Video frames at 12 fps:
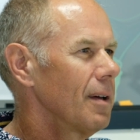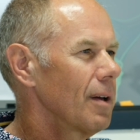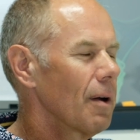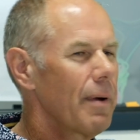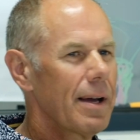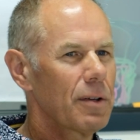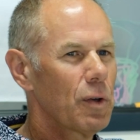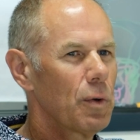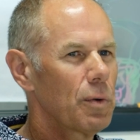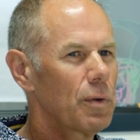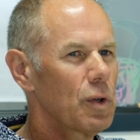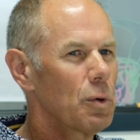around
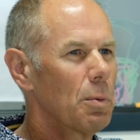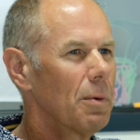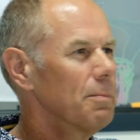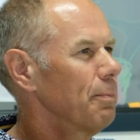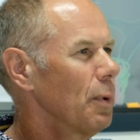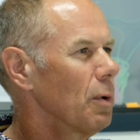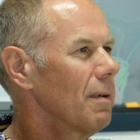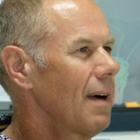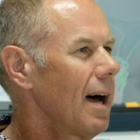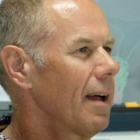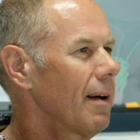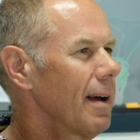Kew
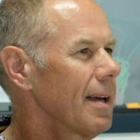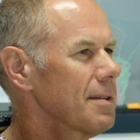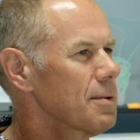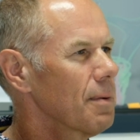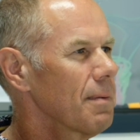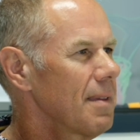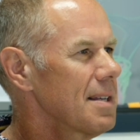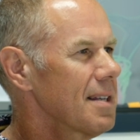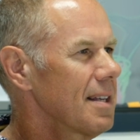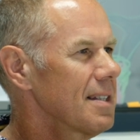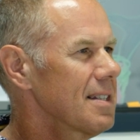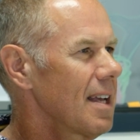Boulevard, I had sort of this
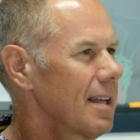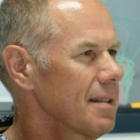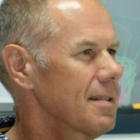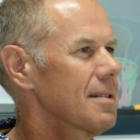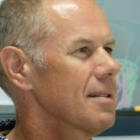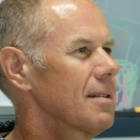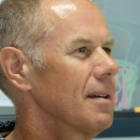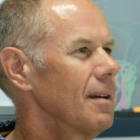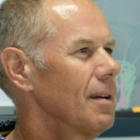intense